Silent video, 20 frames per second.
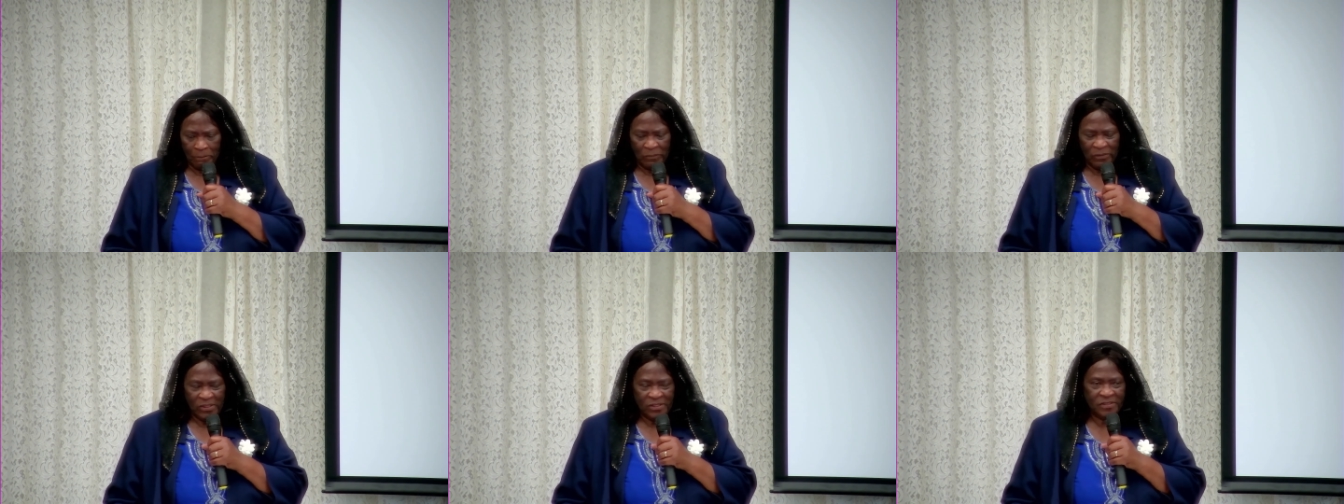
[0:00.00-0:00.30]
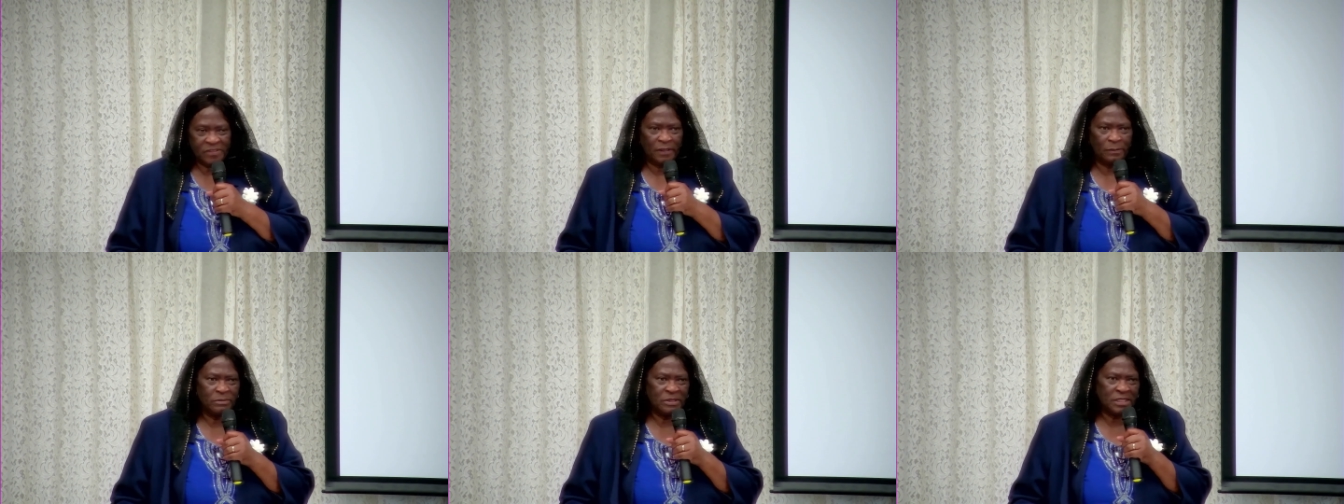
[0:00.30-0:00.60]

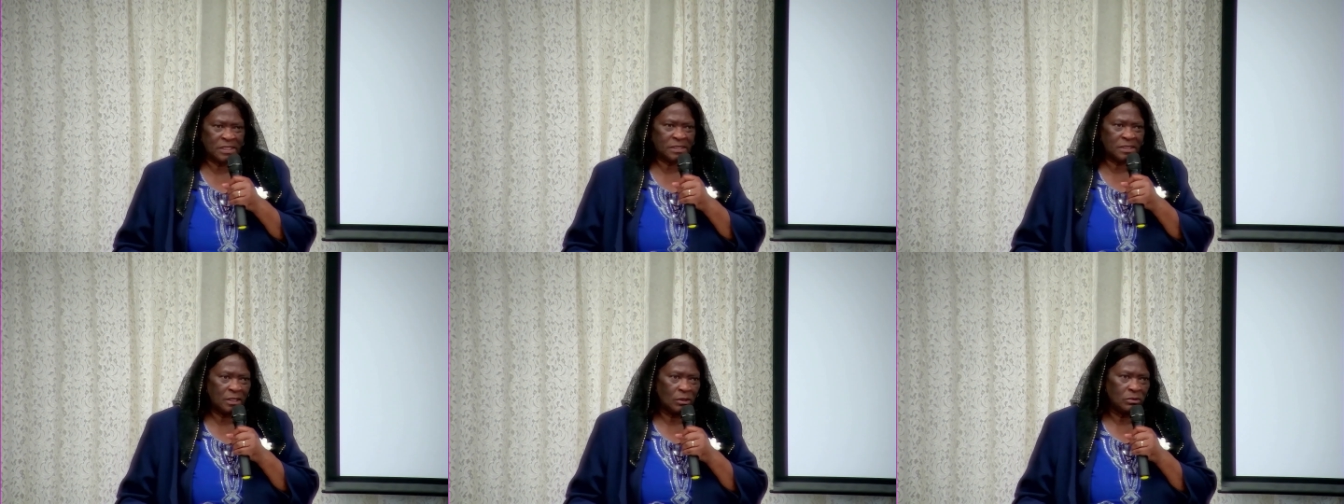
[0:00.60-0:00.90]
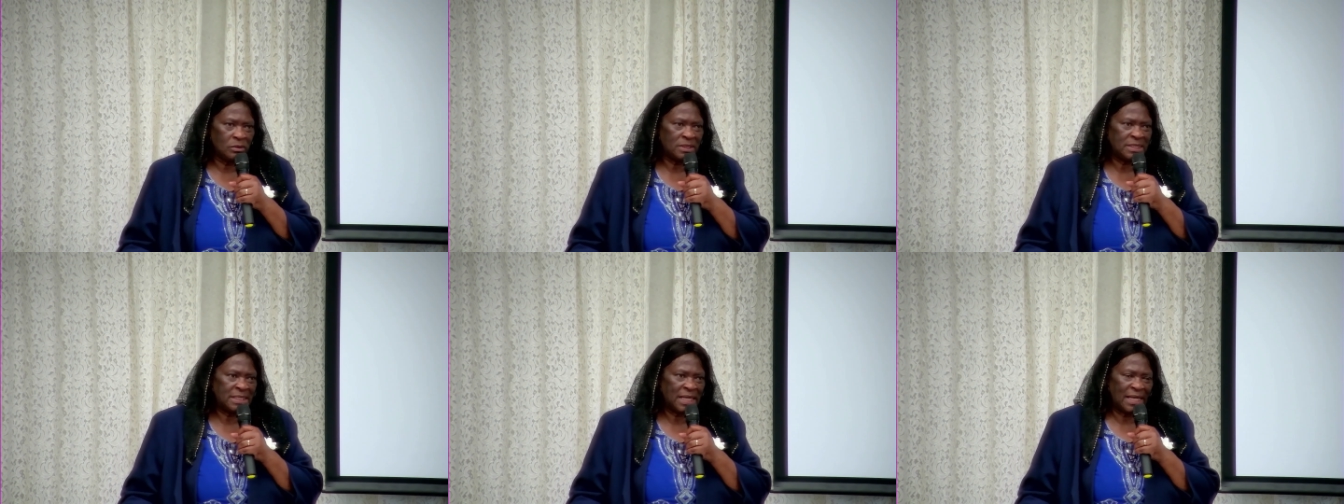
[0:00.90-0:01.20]
Some
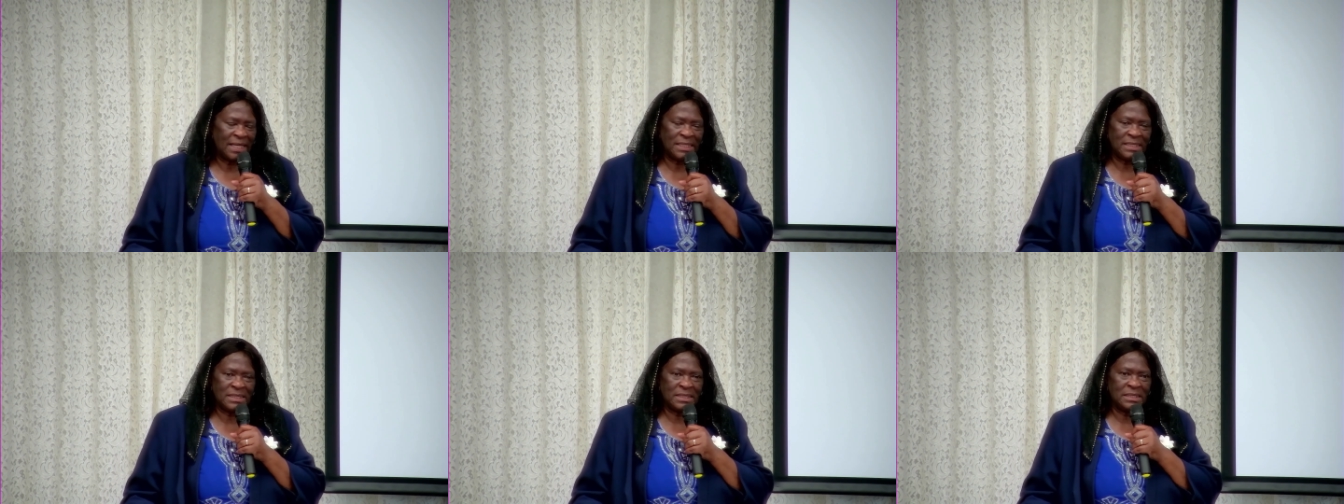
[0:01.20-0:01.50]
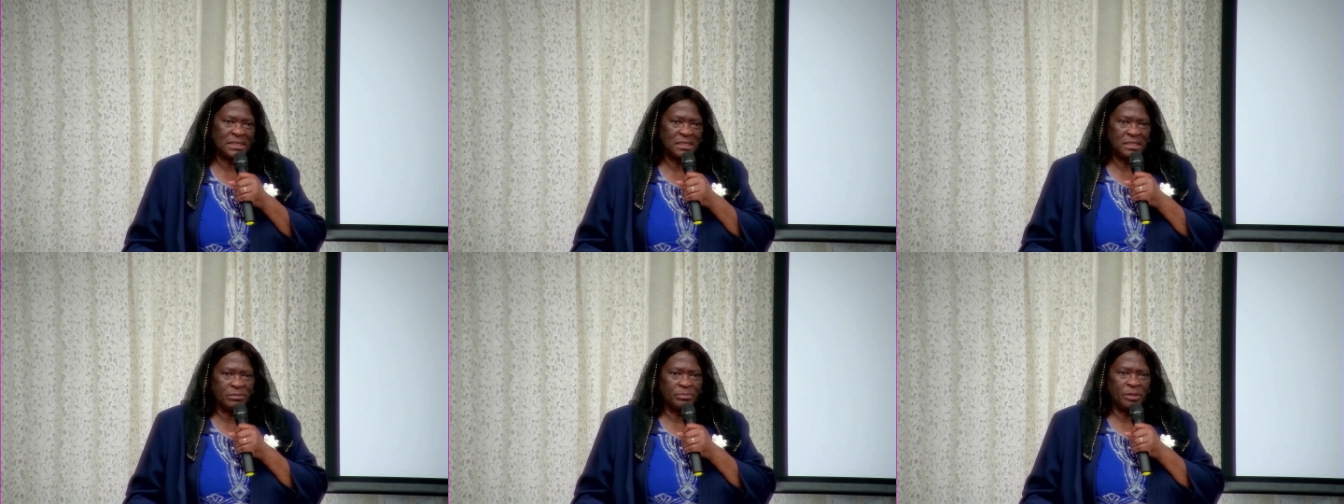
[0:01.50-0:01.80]
soul ties
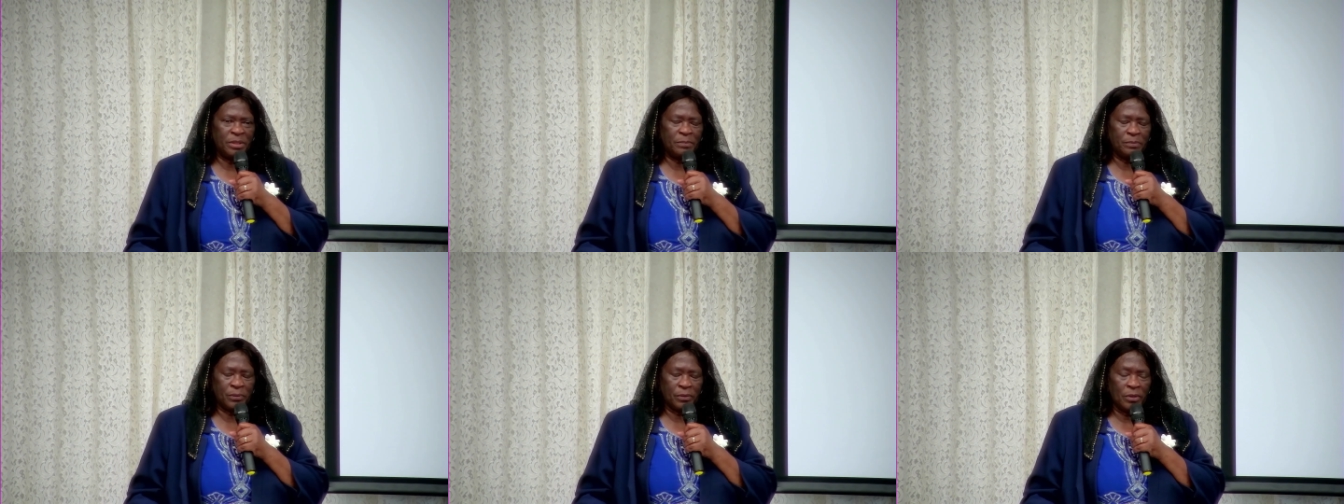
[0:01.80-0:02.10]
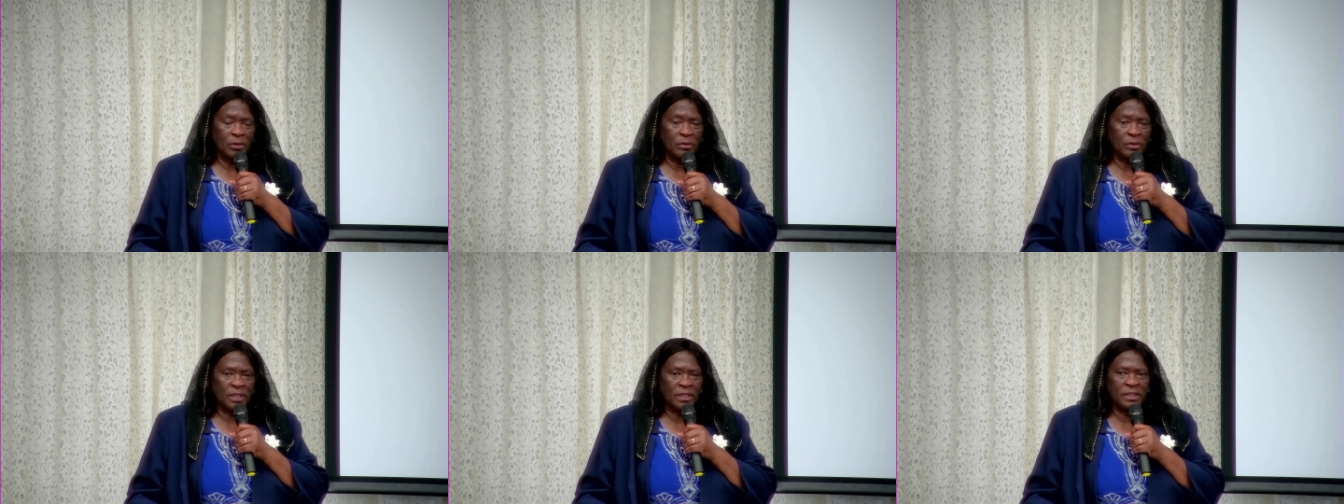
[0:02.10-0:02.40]
need to be
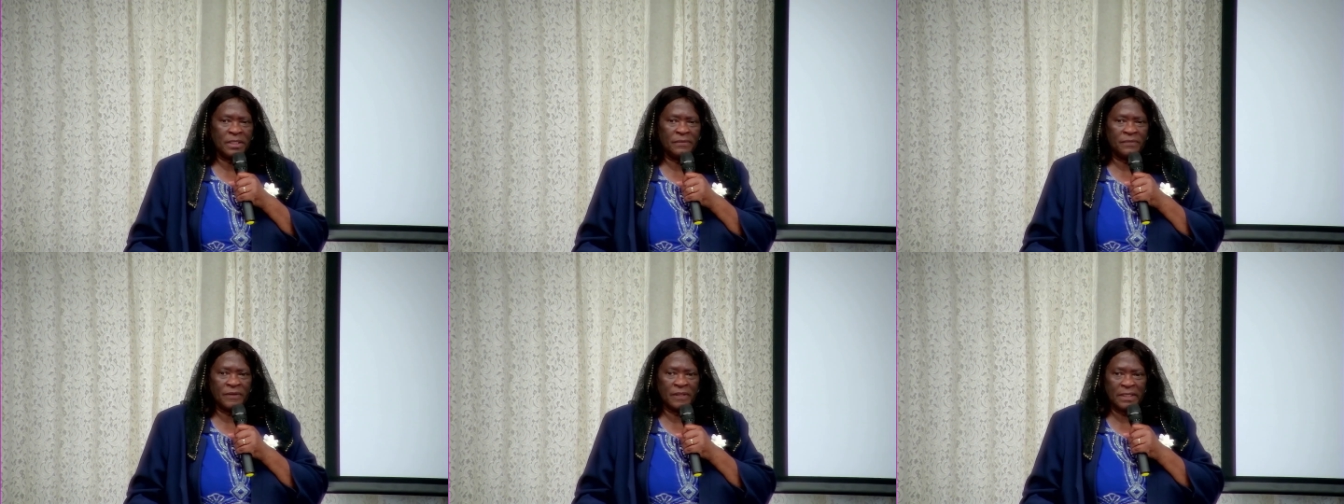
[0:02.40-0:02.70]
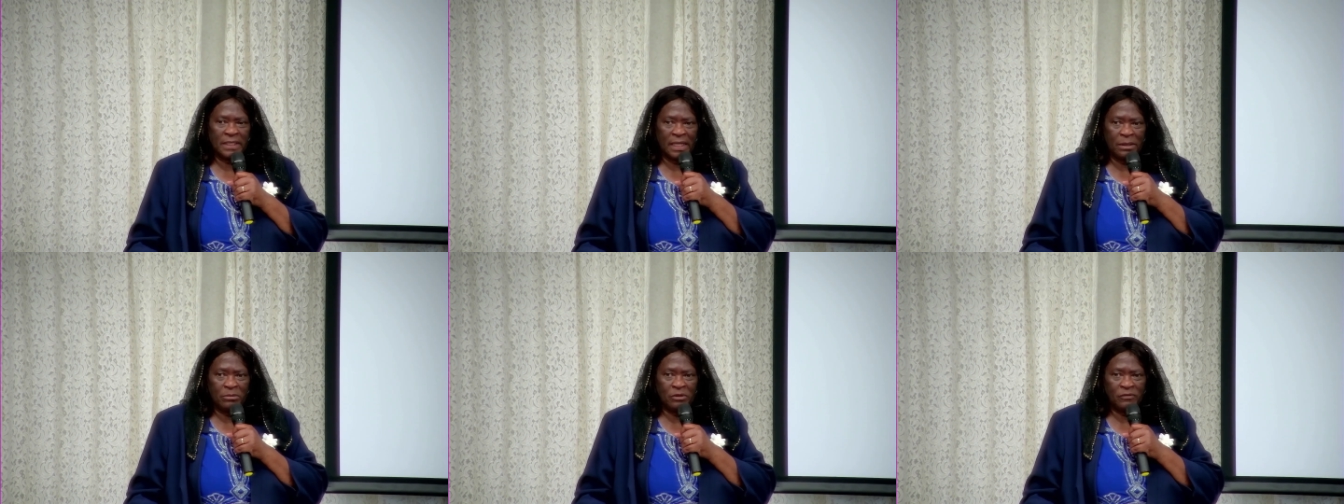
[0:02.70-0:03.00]
broken in the
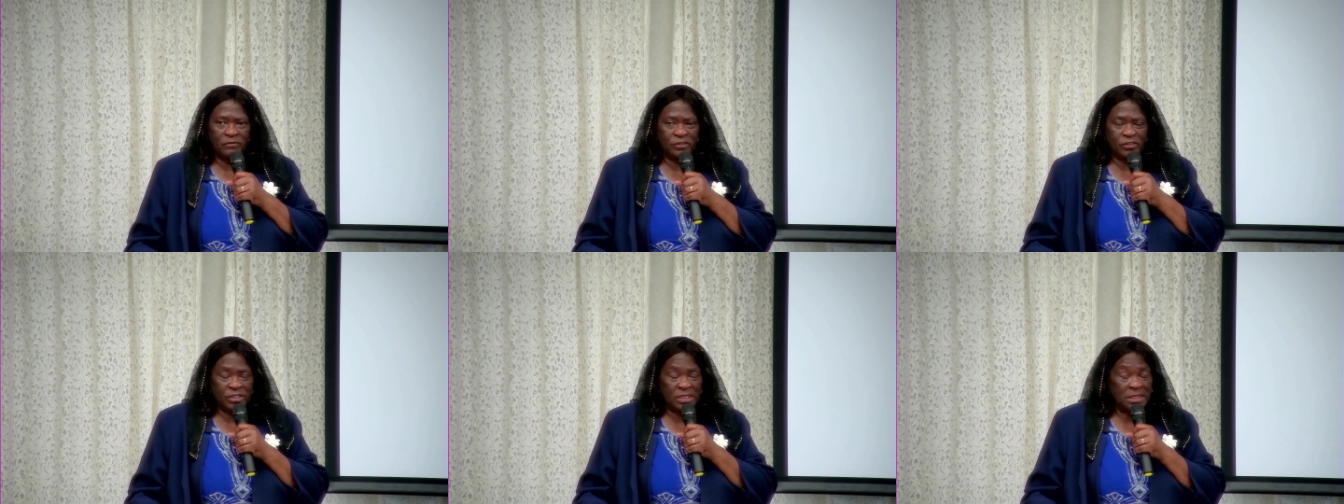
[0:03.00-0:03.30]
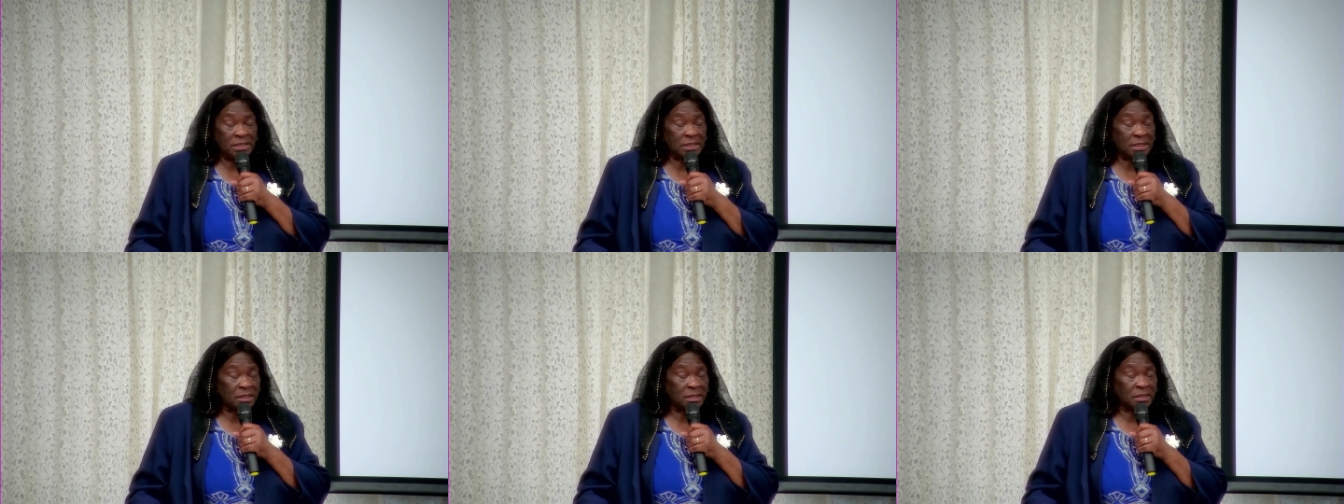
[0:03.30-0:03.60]
name of
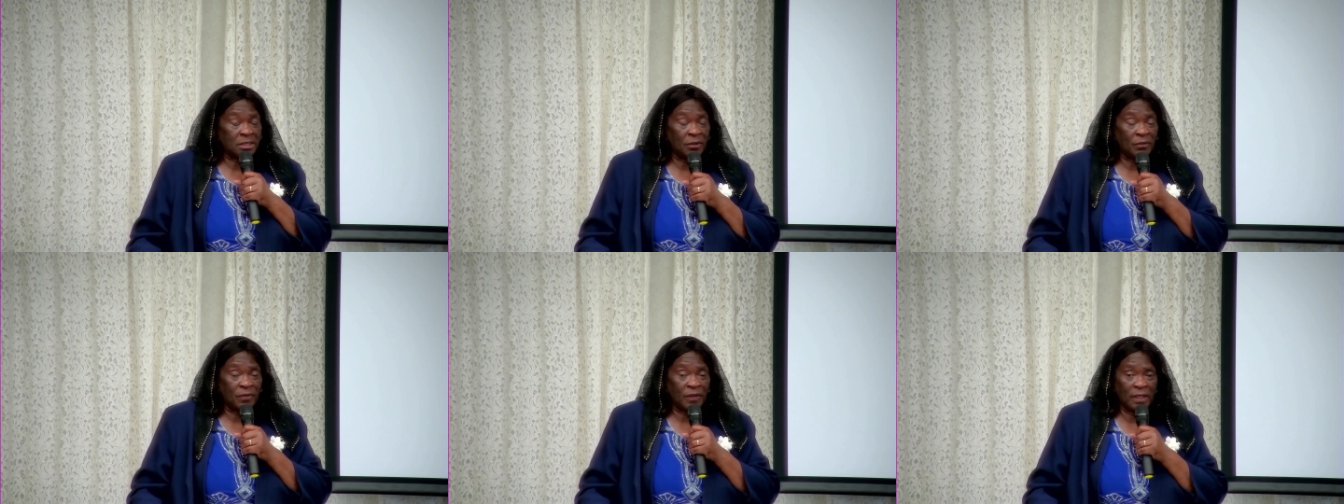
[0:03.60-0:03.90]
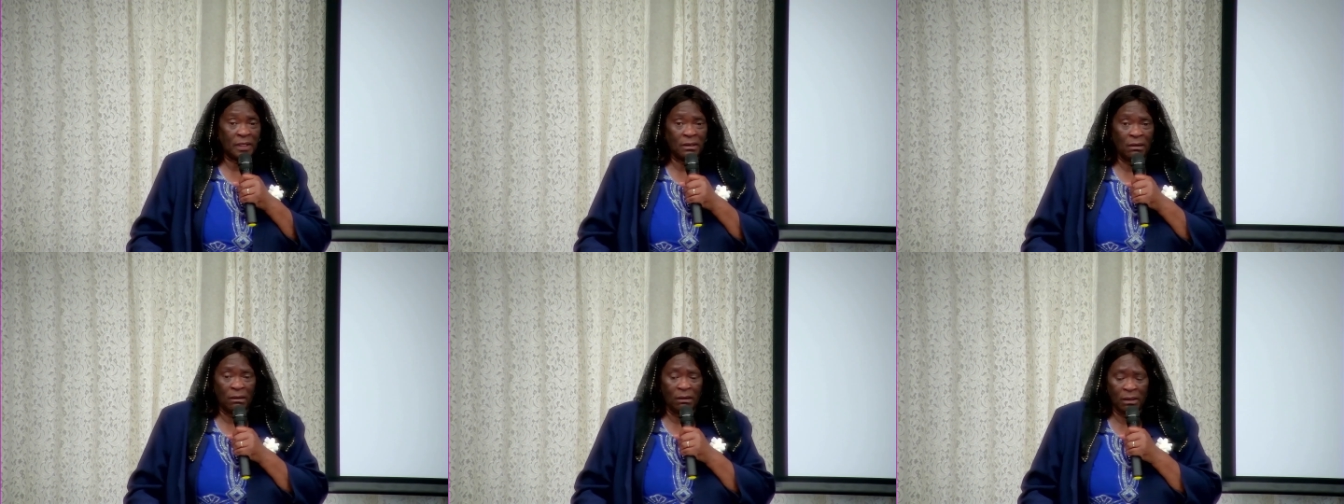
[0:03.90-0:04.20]
Jesus so
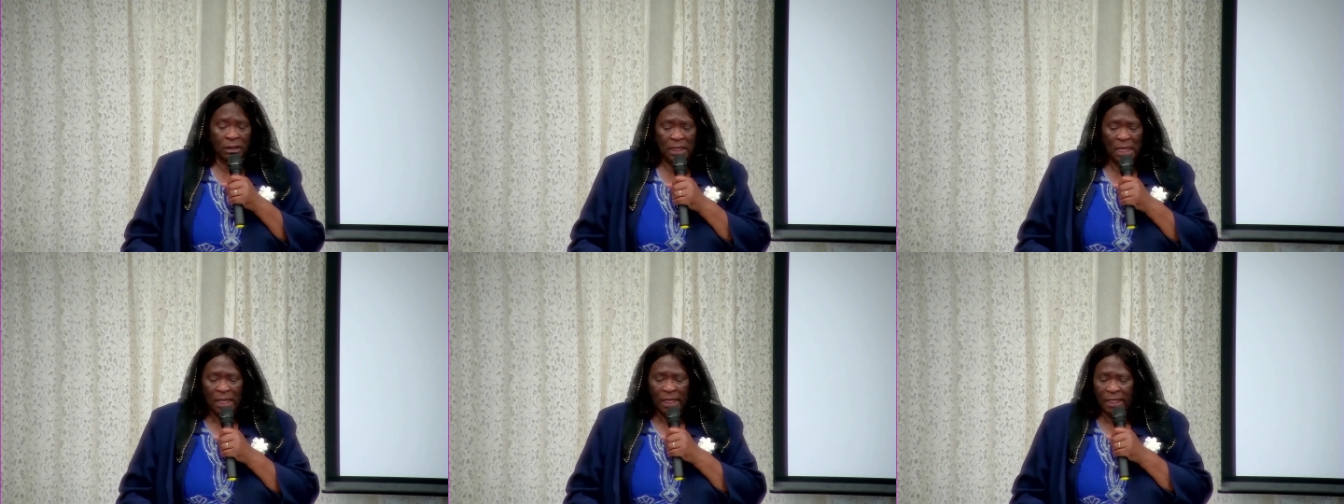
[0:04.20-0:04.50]
that God